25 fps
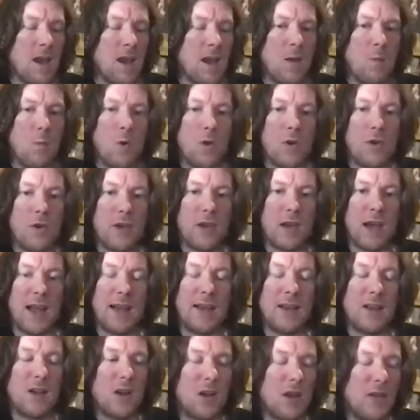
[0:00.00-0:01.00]
wonder.
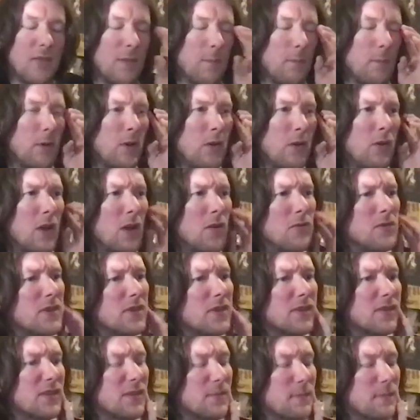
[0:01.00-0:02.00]
And the Blue
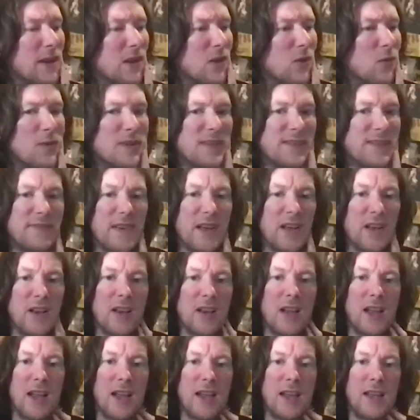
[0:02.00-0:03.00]
Lotus to me always felt
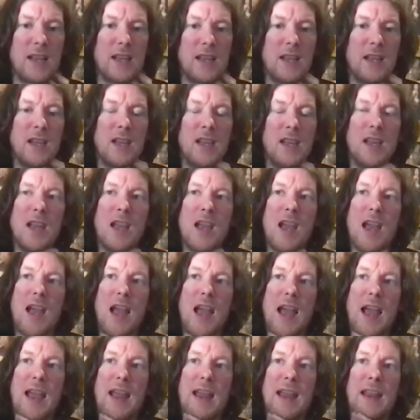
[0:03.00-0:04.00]
like
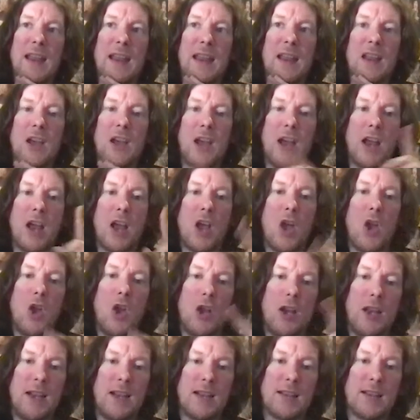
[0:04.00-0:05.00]
an
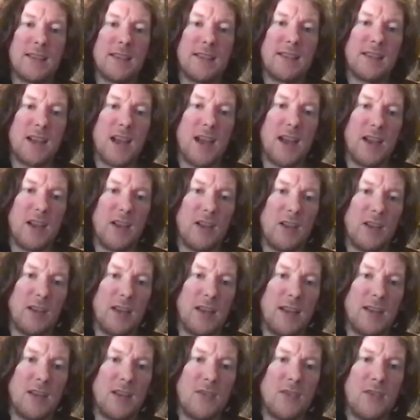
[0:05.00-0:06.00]
earlier style.
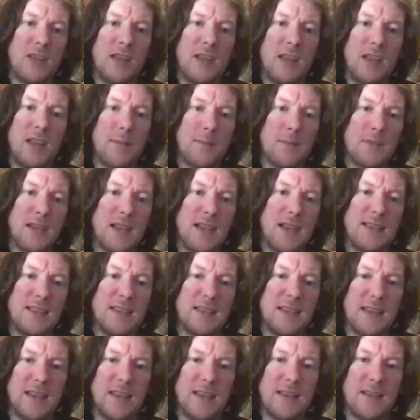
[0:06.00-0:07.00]
I don't think he
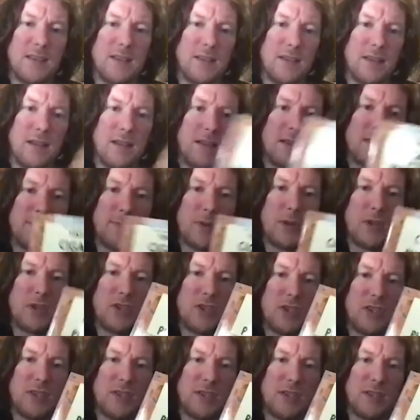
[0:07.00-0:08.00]
updated it as
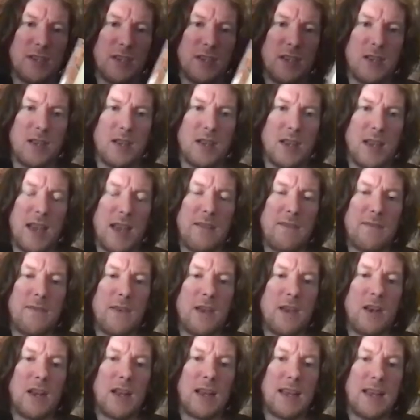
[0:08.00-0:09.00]
much as it
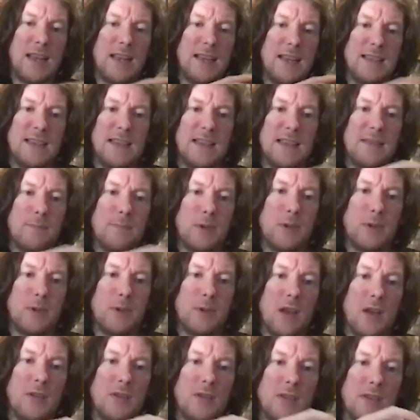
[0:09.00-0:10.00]
felt like he did Blue
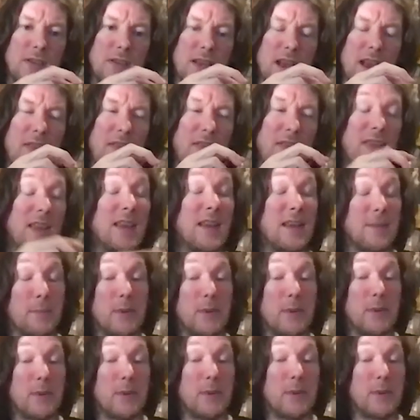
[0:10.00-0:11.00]
Lotus. I think
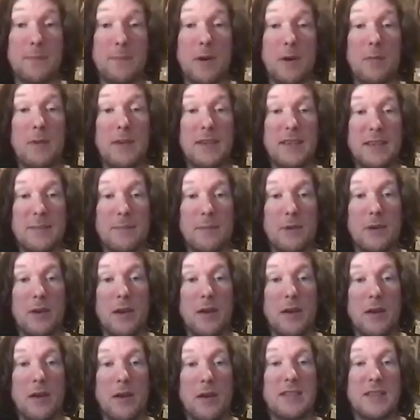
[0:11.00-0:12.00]
because he probably did Blue
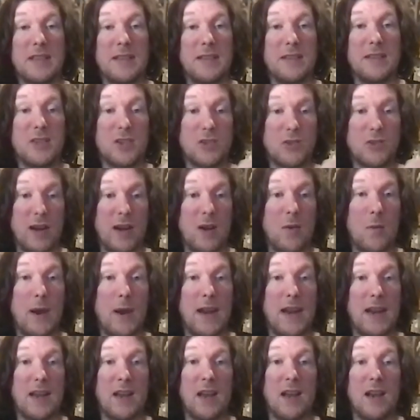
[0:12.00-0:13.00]
Lotus straight
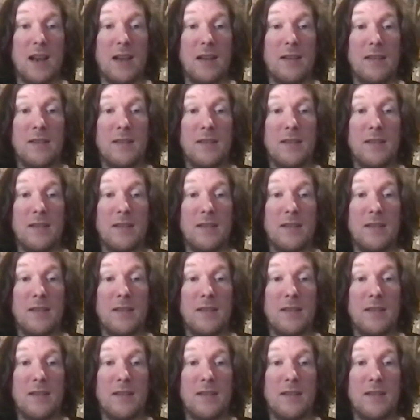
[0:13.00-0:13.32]
away in color.